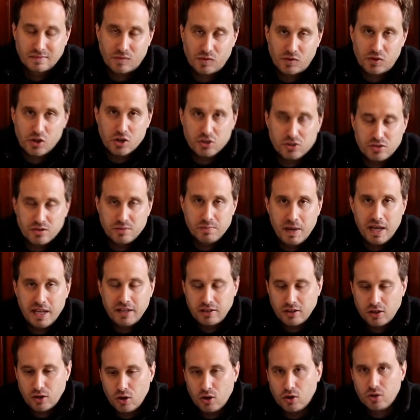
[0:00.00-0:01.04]
So to make
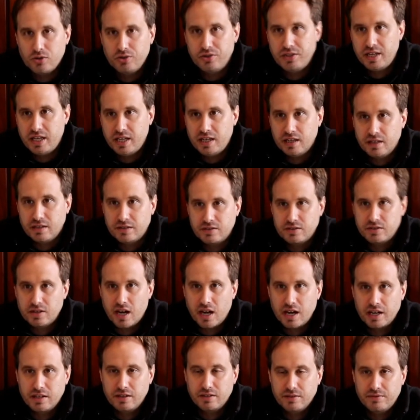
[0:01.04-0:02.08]
the cold tea
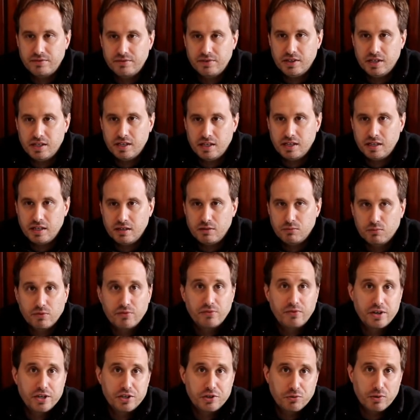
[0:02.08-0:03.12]
inside of the
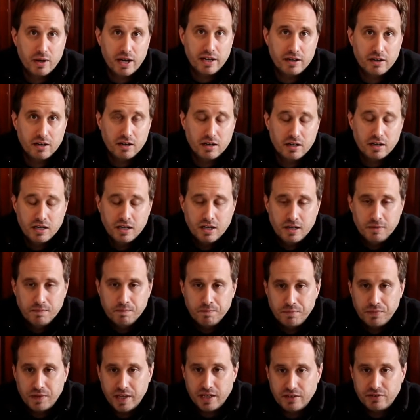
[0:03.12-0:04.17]
refrigerator,
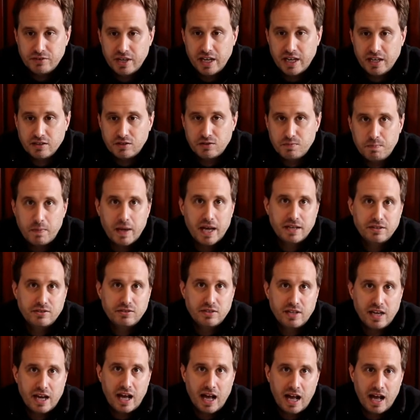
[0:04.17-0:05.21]
they say it's best
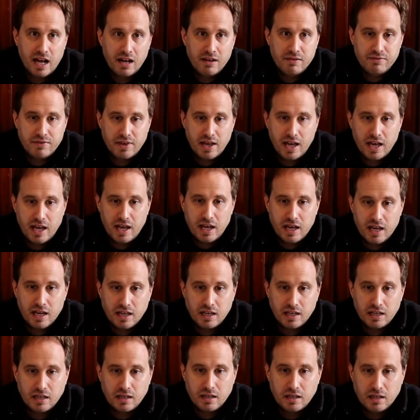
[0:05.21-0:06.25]
to have
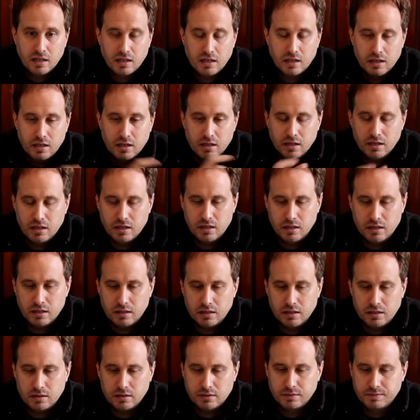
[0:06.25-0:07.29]
a
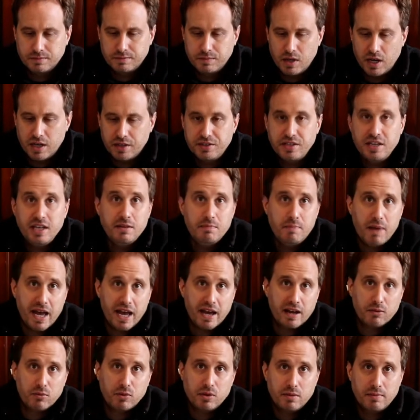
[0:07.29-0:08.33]
tea
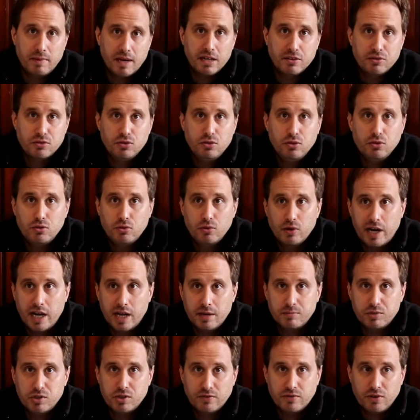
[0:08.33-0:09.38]
bag with about 2
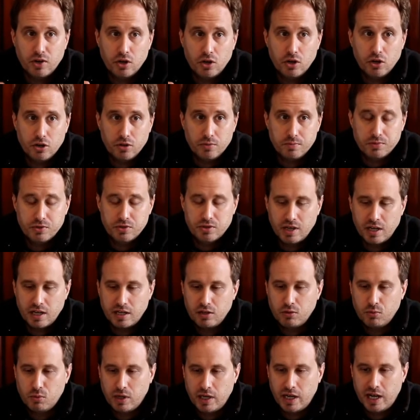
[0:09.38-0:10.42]
grams of herbs, and
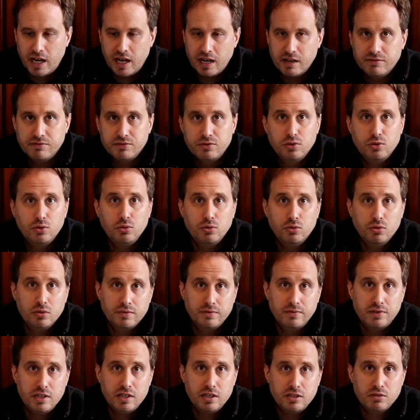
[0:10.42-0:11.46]
you want to have 2
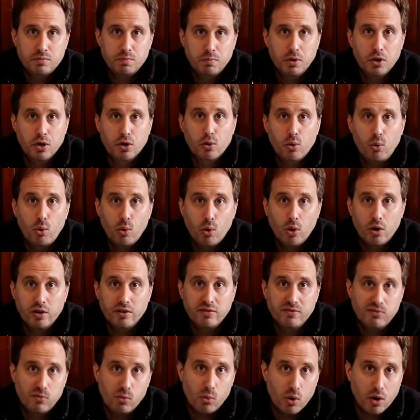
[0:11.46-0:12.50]
of these per quart
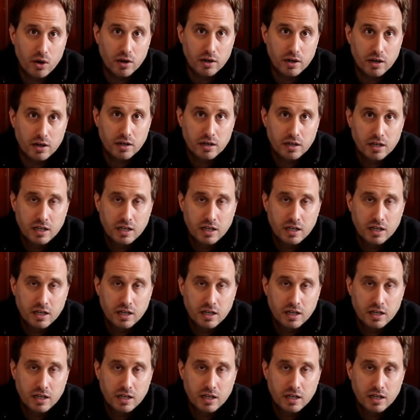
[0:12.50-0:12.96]
of water.